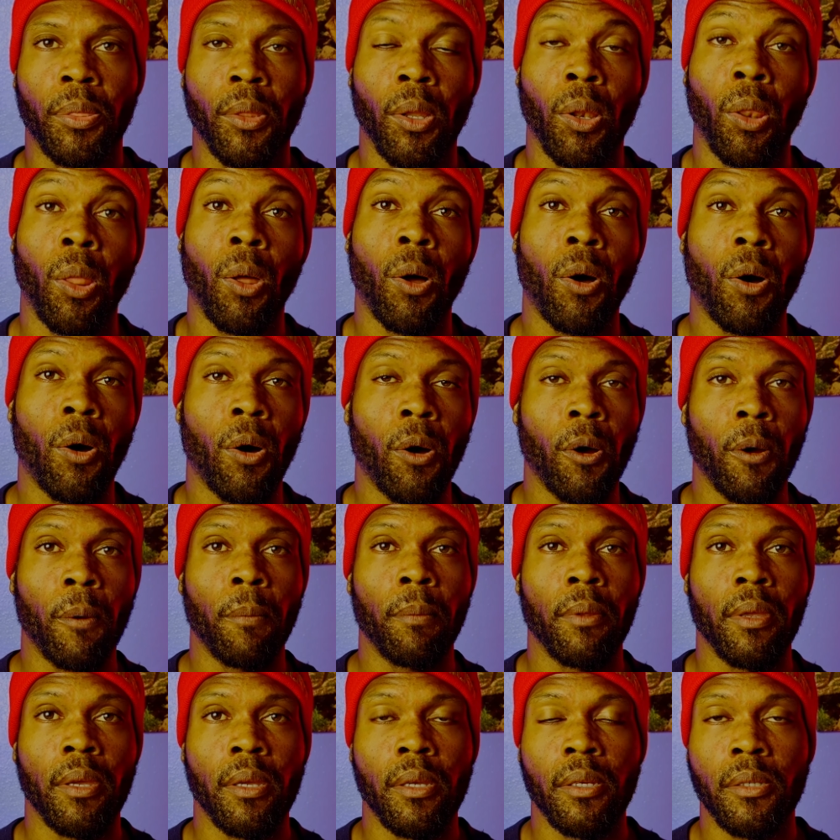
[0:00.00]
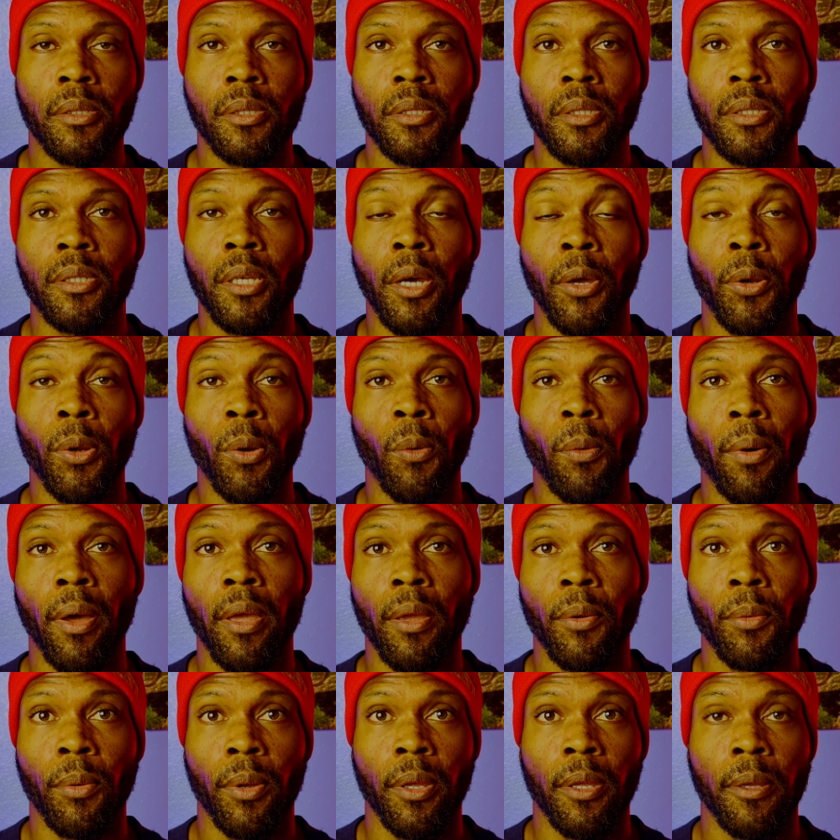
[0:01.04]
the law is done
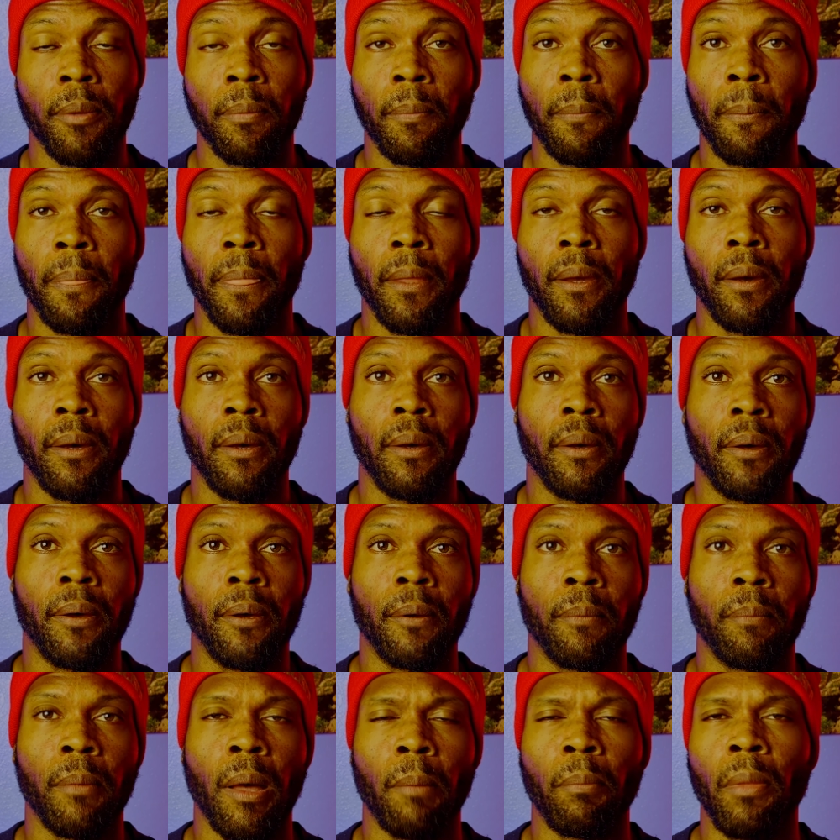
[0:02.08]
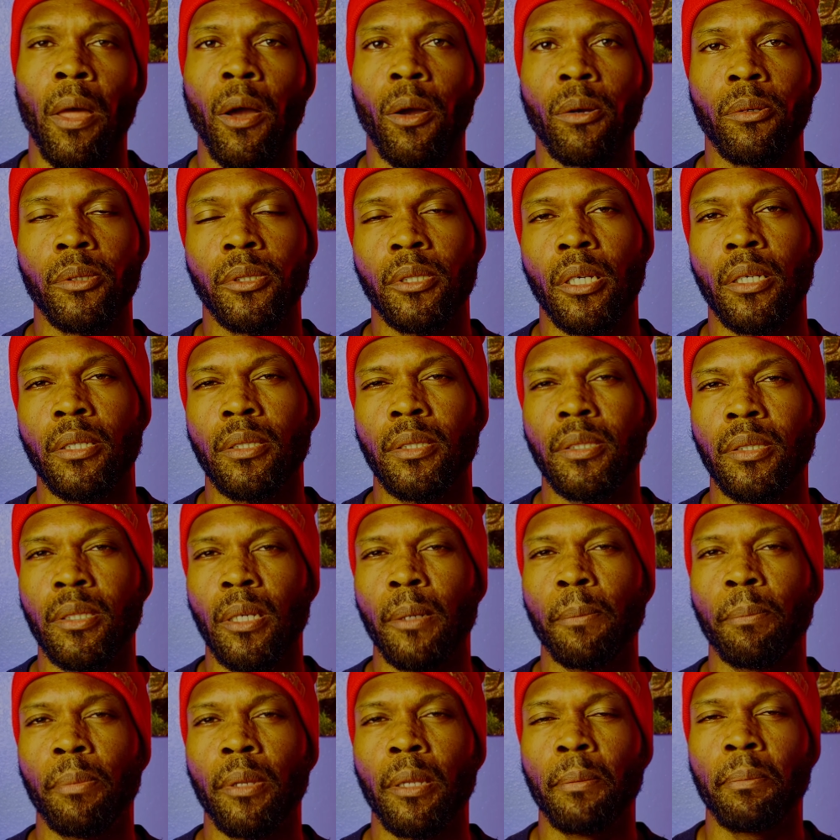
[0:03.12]
away with. I'm not going to say
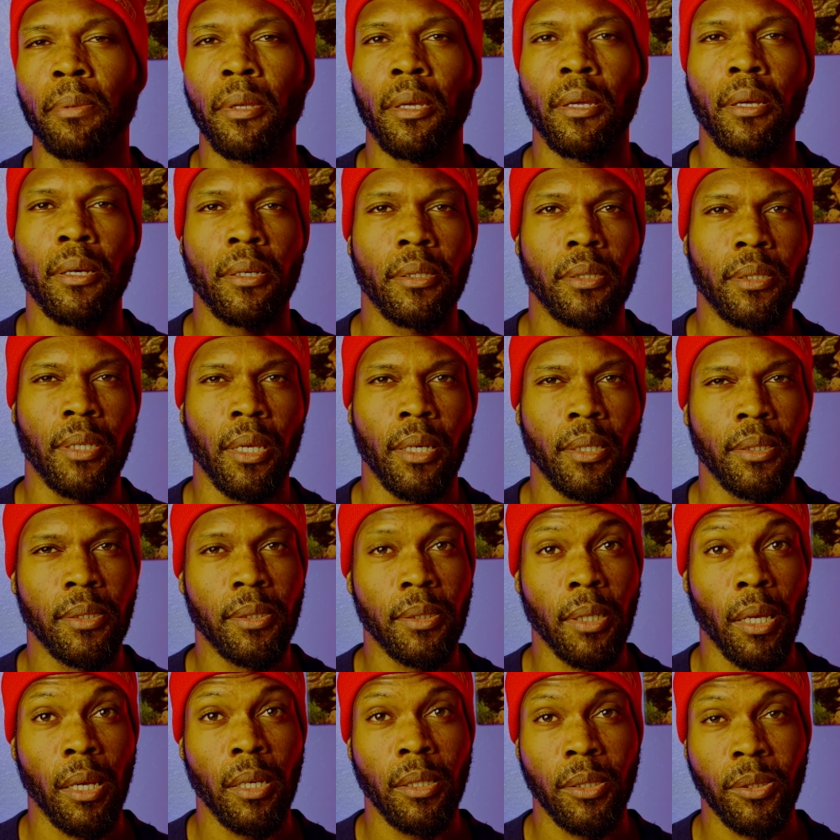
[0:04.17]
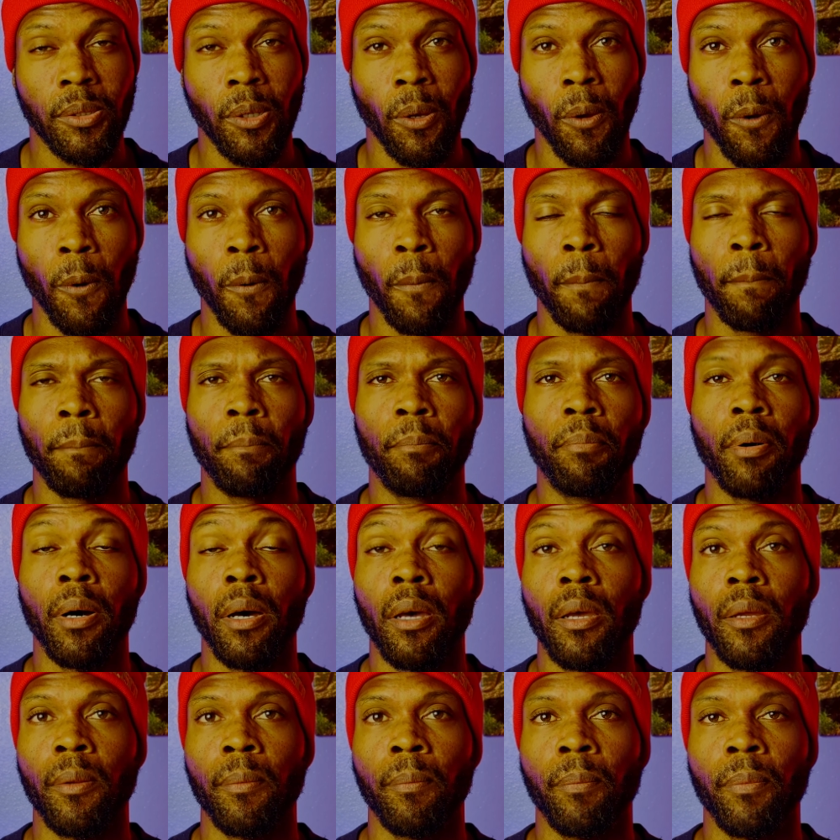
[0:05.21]
simply because they say so,
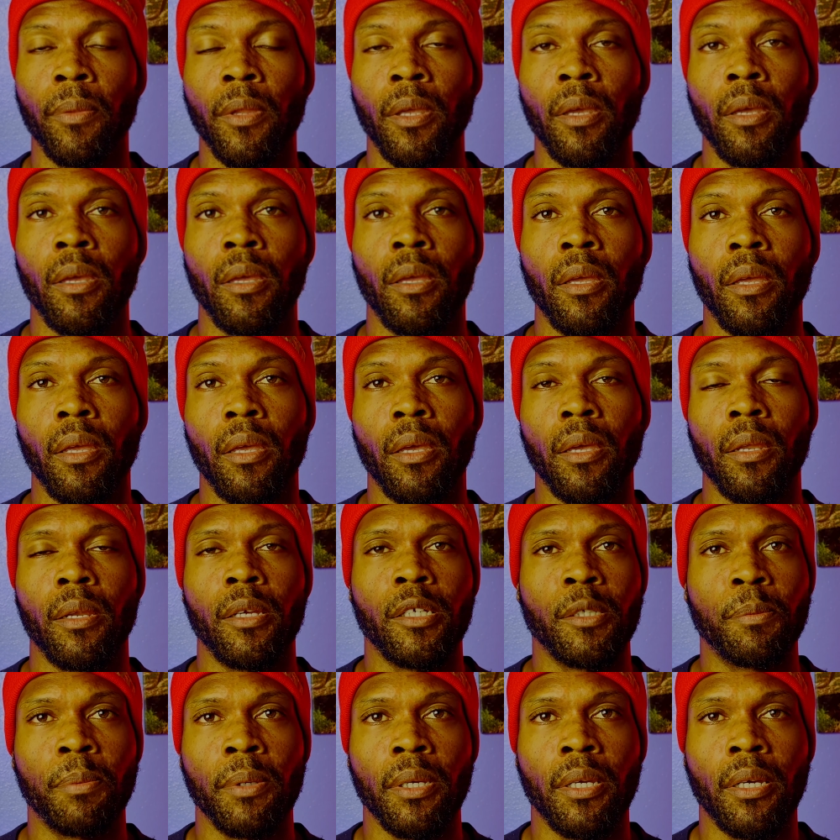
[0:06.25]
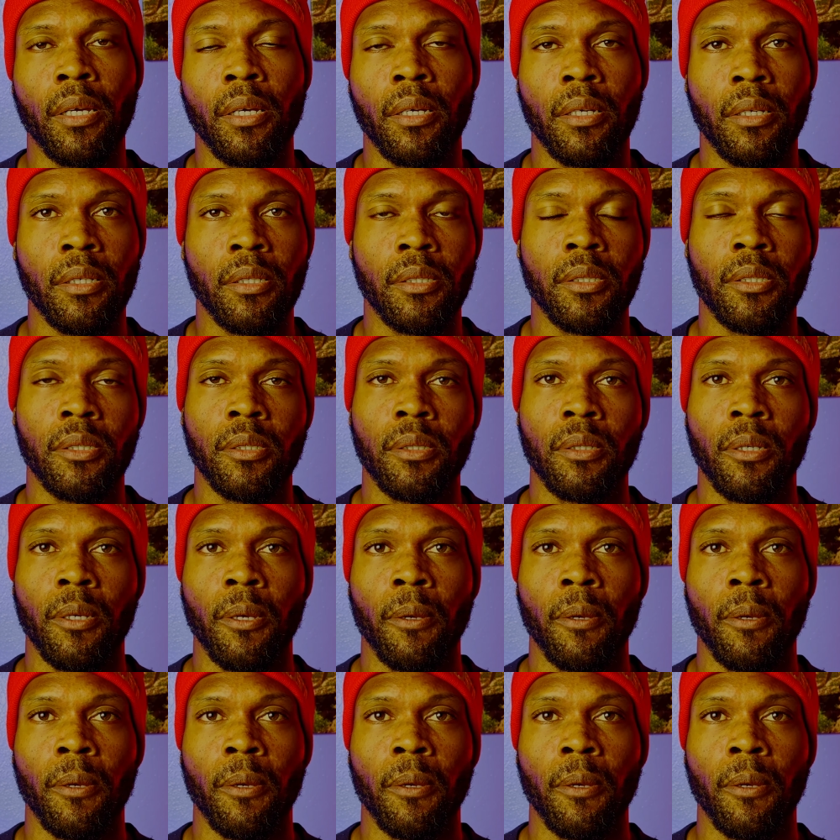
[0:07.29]
but it is because